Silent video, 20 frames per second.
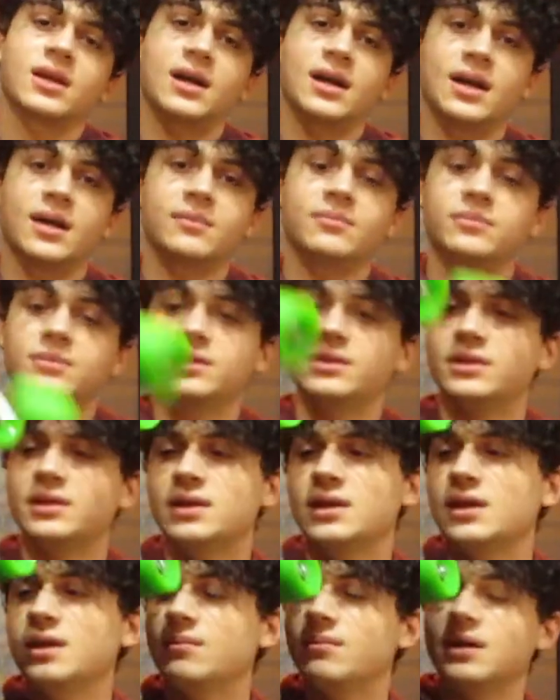I'm gonna
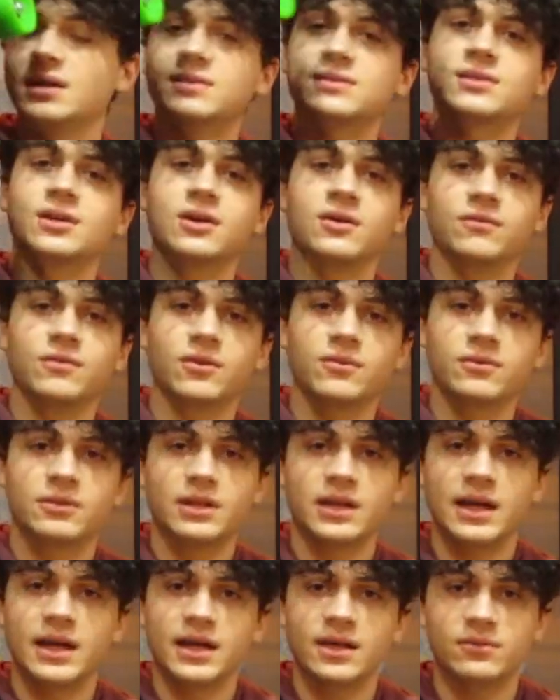hit myself over
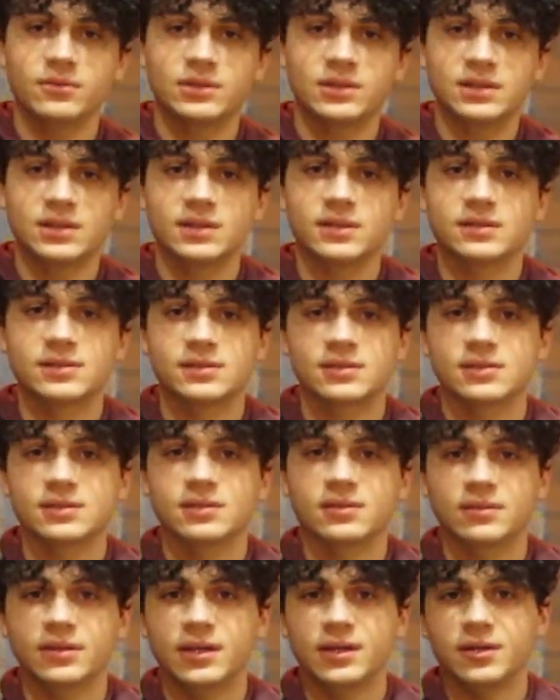the head with
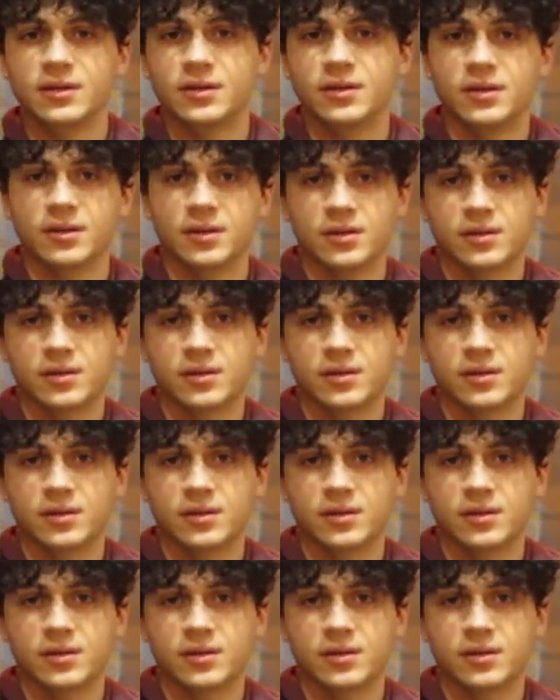this later.